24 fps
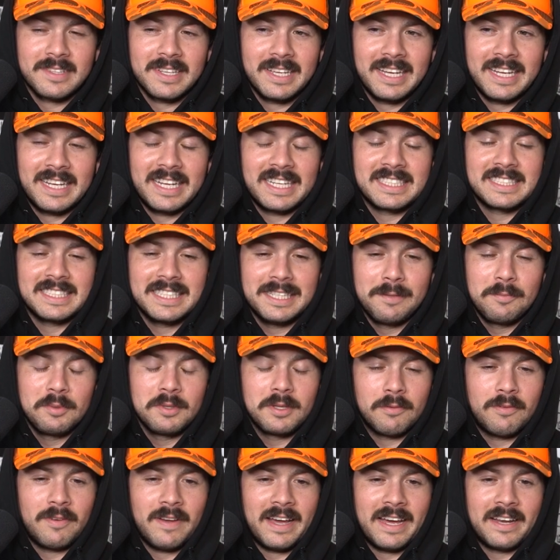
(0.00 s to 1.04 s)
and I sleep with
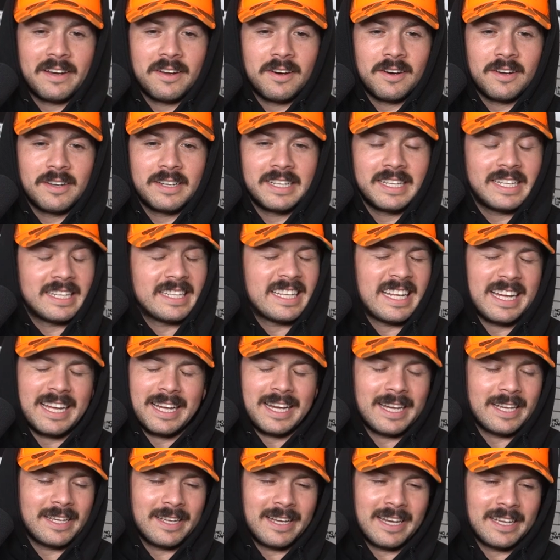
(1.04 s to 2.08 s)
the fan on.
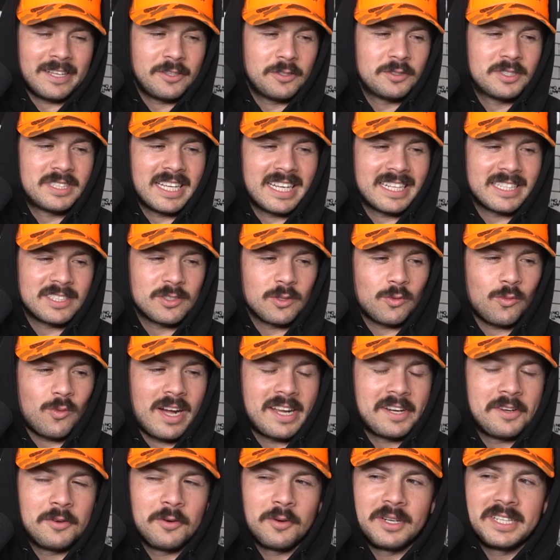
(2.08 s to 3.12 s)
I use that as a
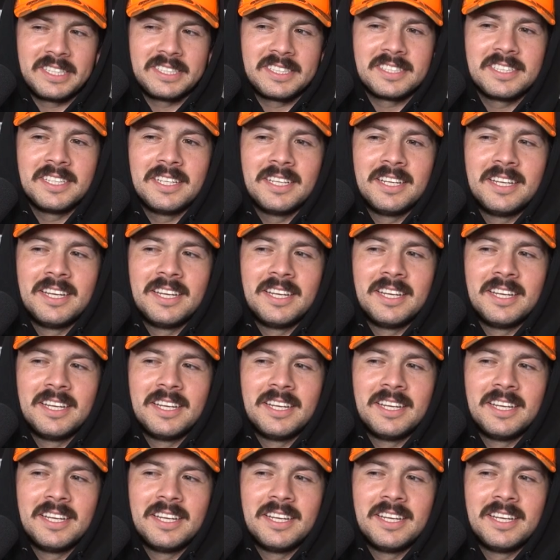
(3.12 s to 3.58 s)
white noise.